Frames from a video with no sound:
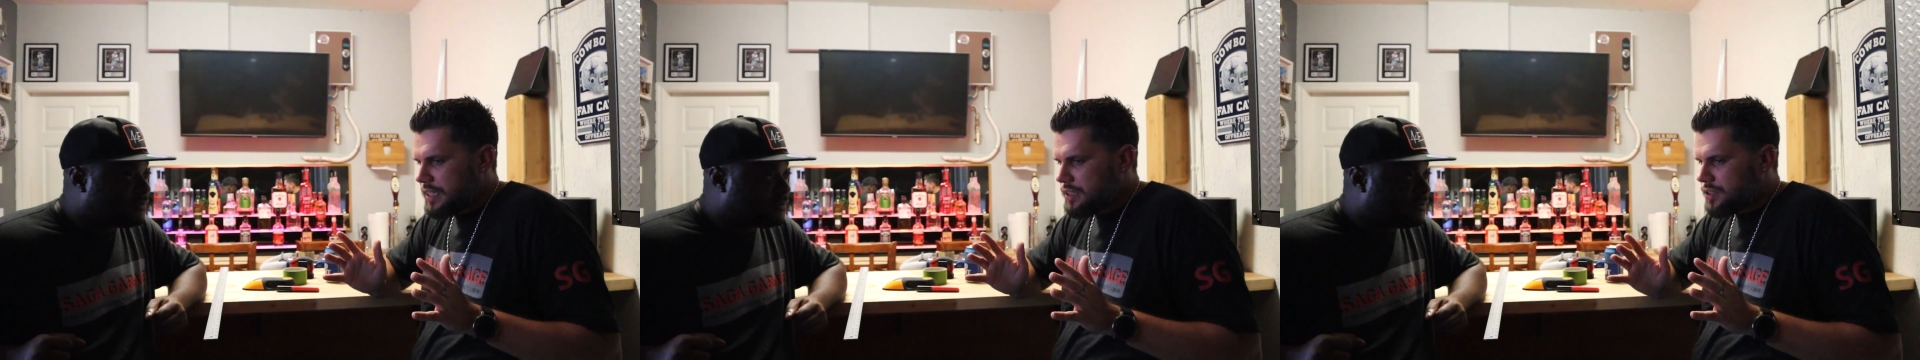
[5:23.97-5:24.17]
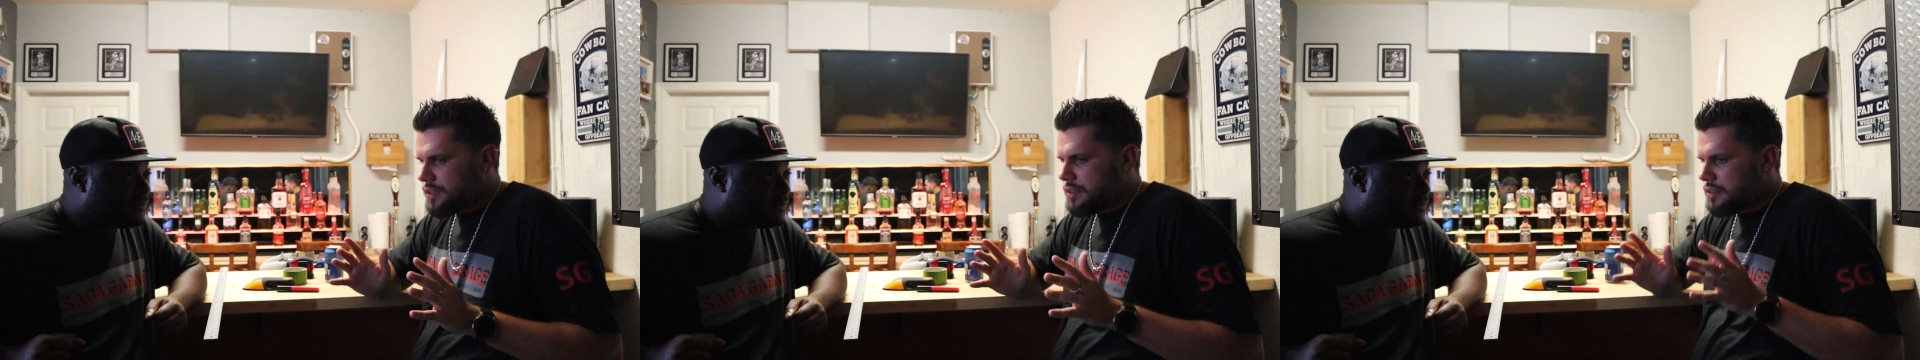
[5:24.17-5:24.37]

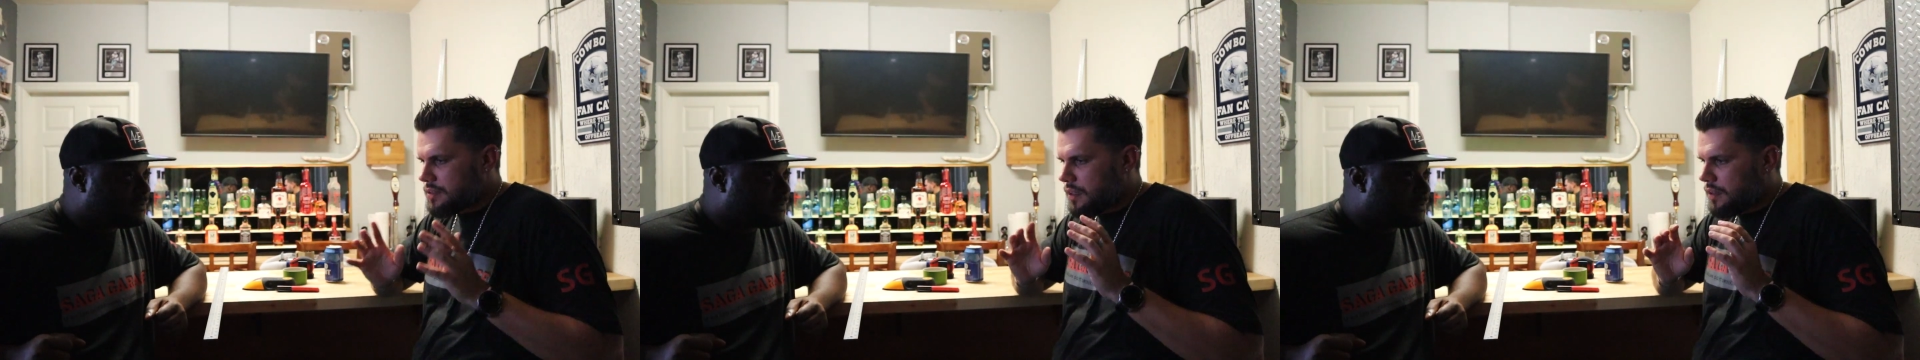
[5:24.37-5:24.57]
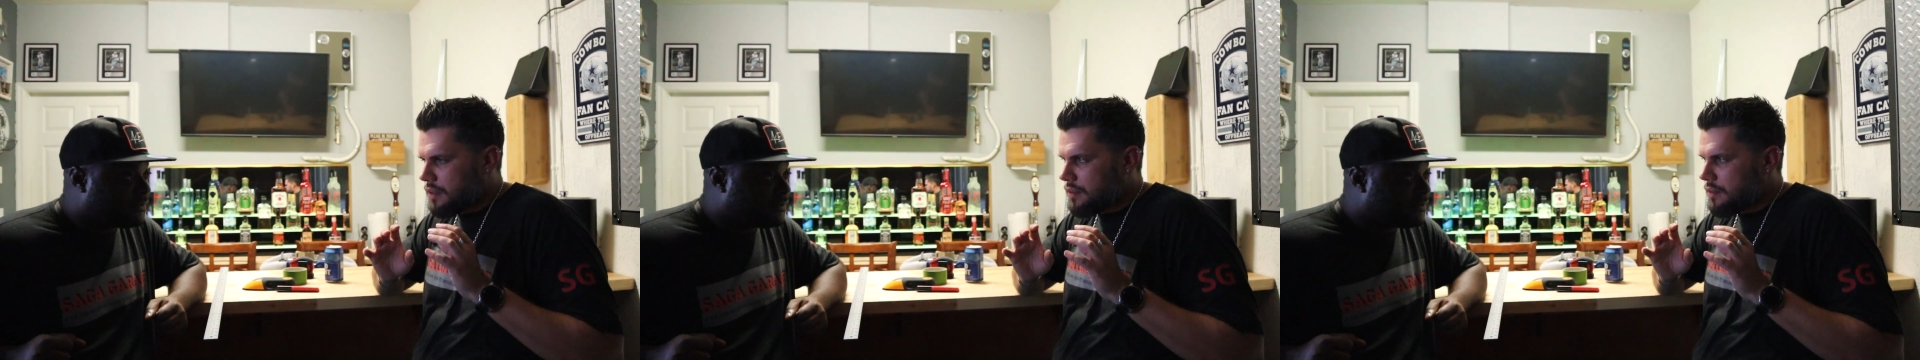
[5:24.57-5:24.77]
inches
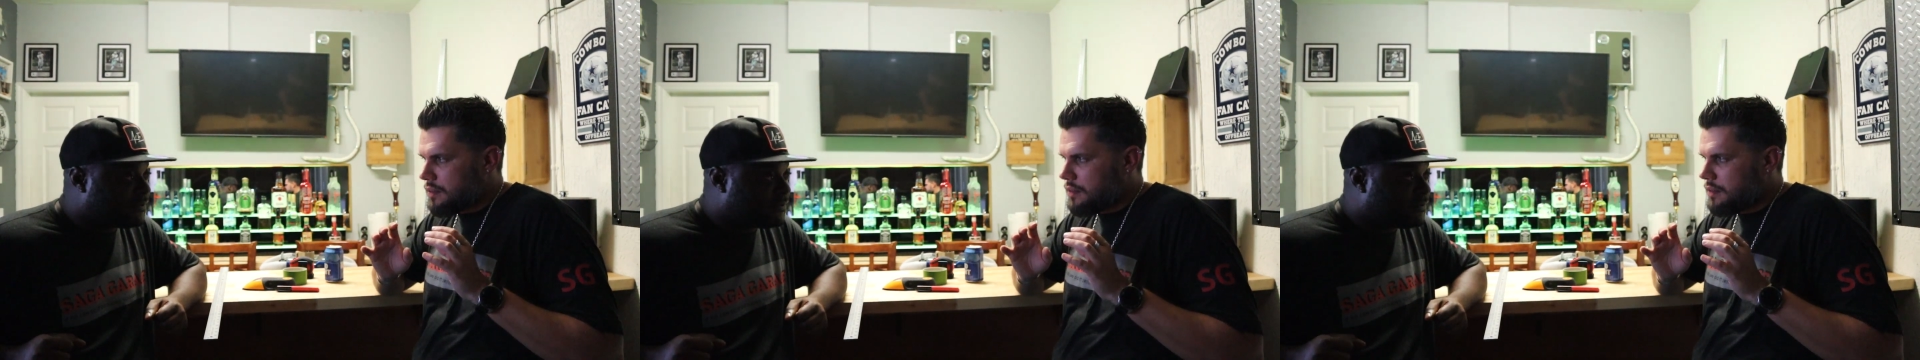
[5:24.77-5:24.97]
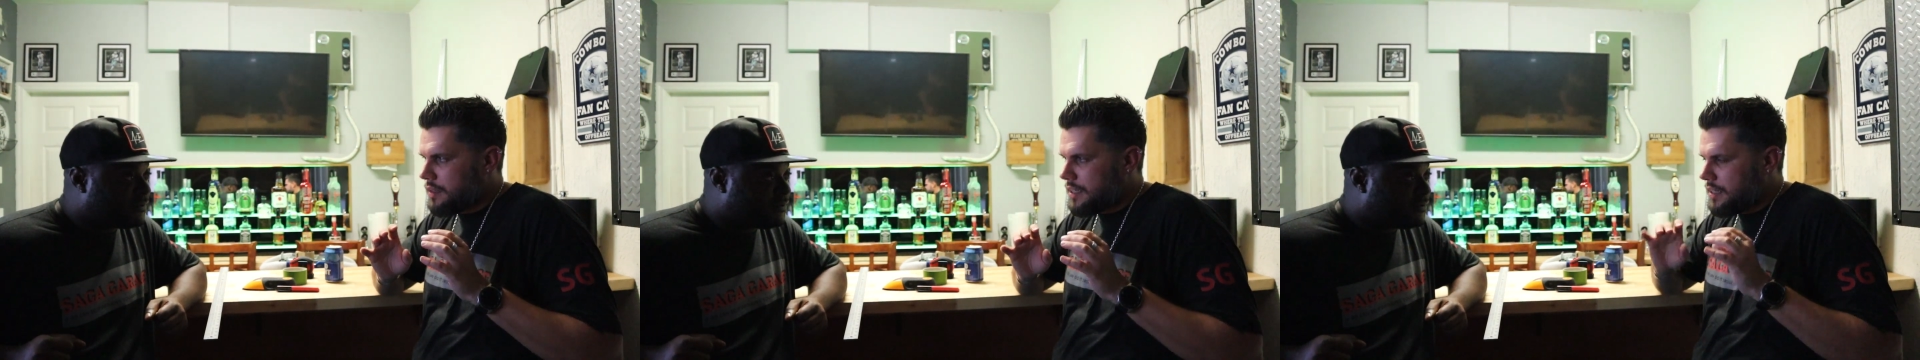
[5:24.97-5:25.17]

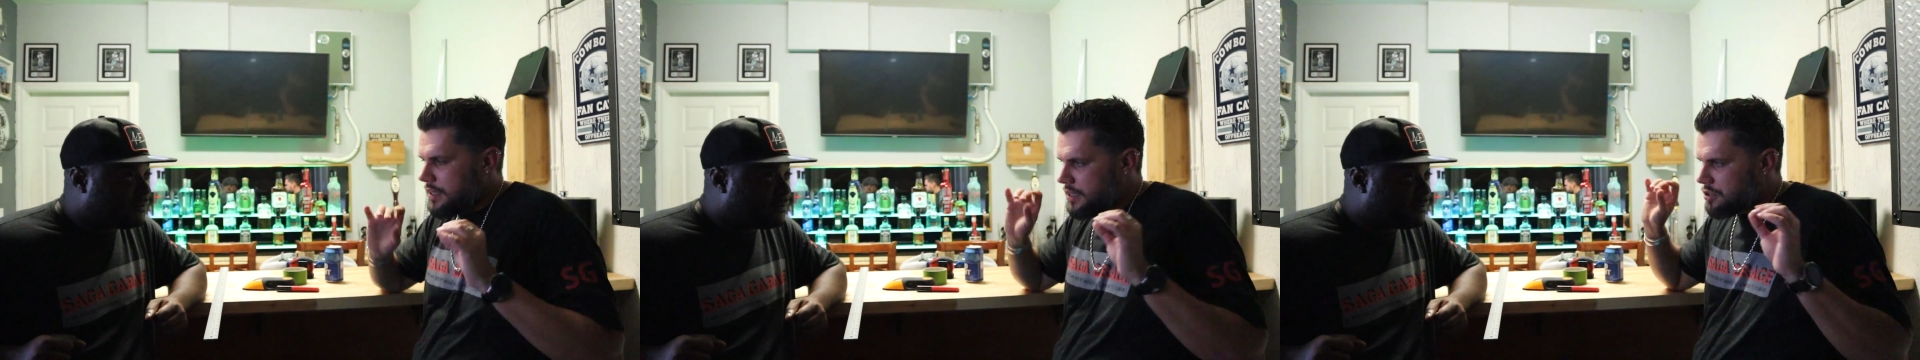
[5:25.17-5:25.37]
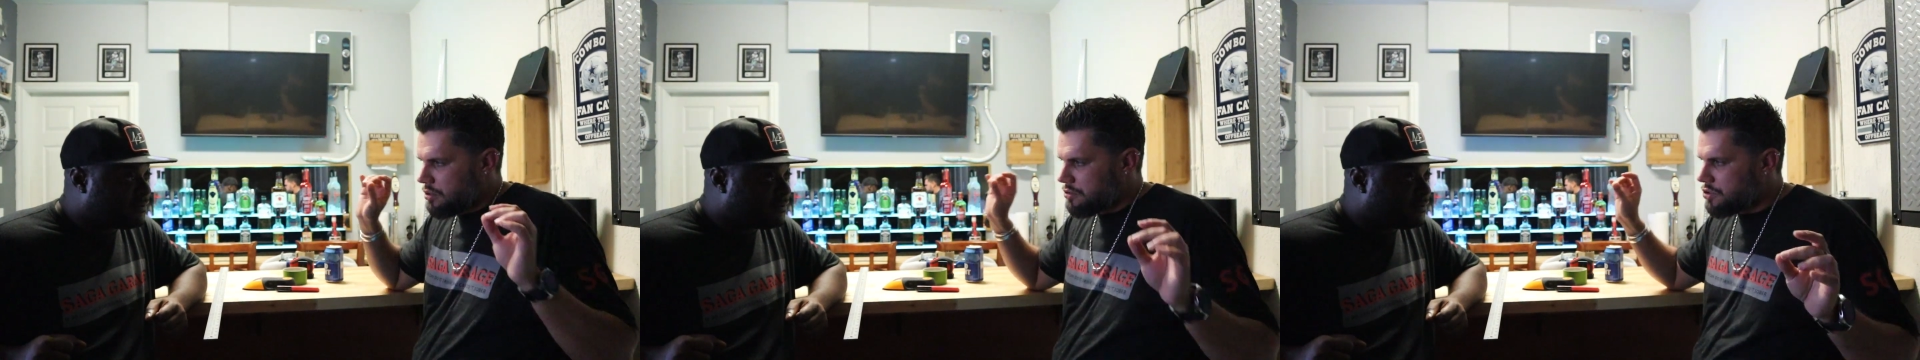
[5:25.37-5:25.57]
on the
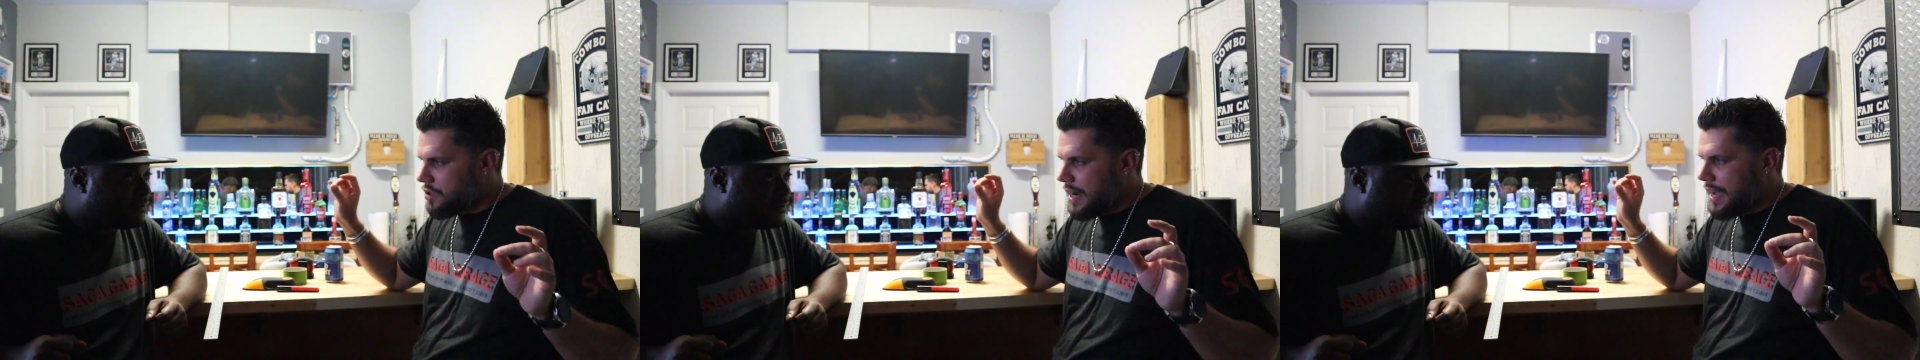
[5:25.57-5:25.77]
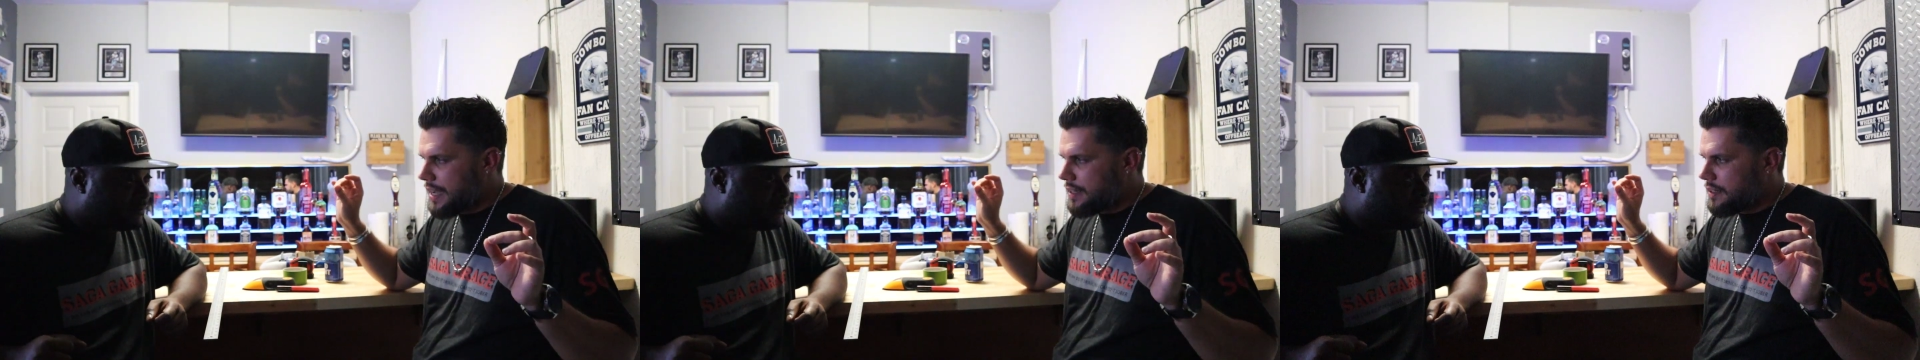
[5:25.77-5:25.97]
initial
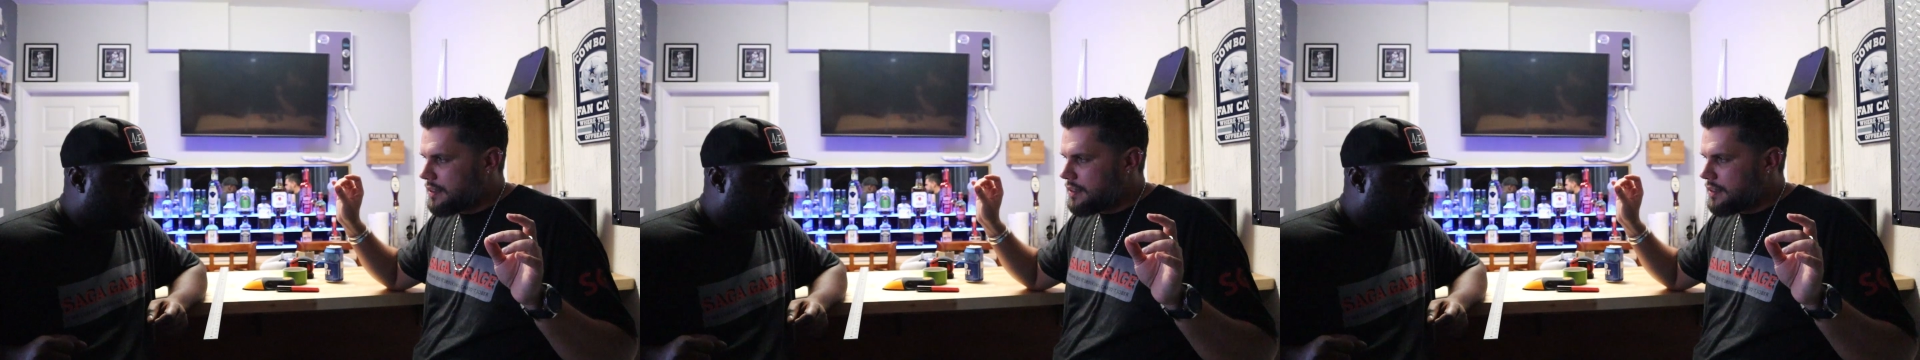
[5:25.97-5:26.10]
track.